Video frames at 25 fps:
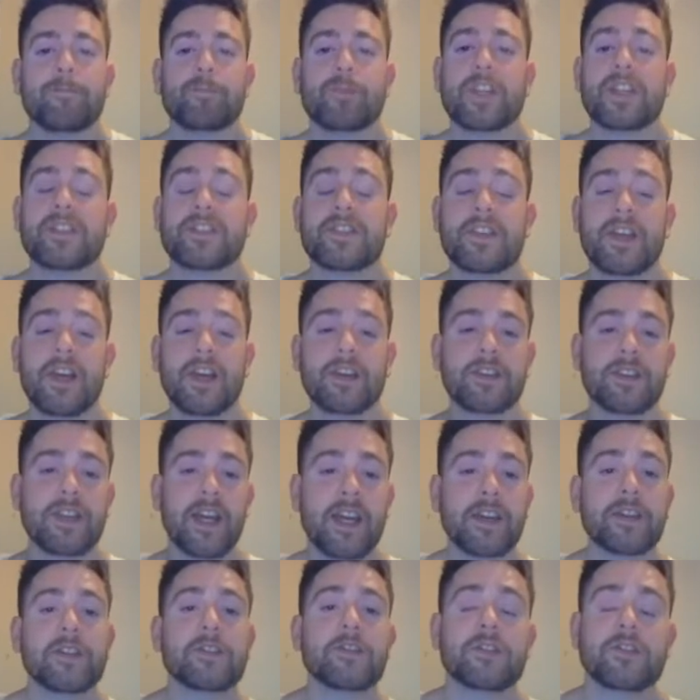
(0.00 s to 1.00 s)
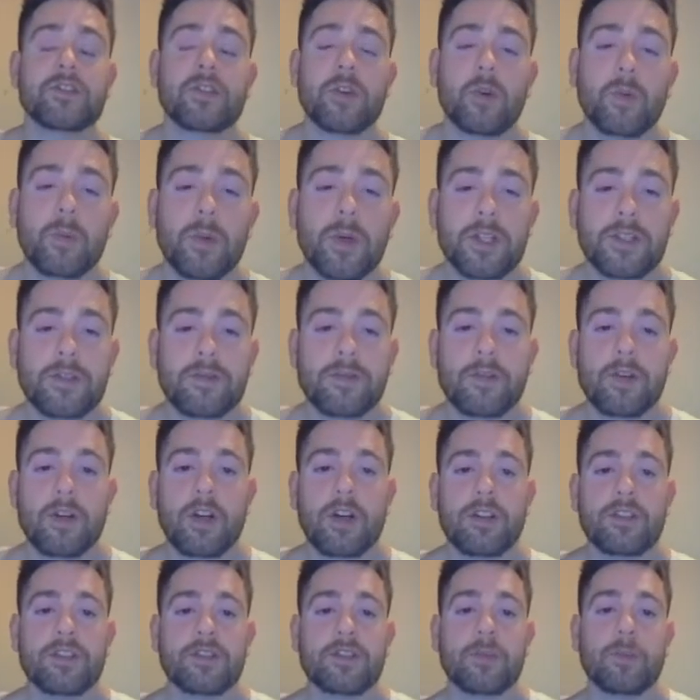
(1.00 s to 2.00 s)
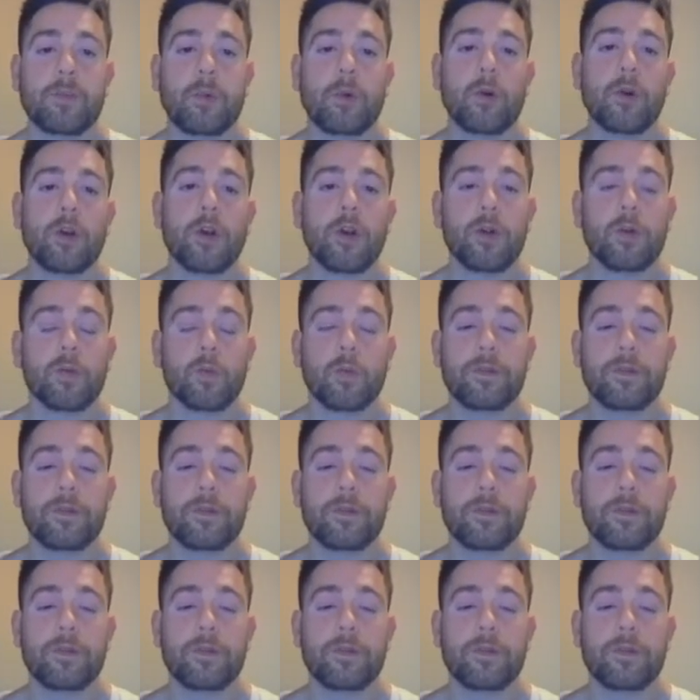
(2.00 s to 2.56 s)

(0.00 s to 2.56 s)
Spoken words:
and say thank you so much for all the support.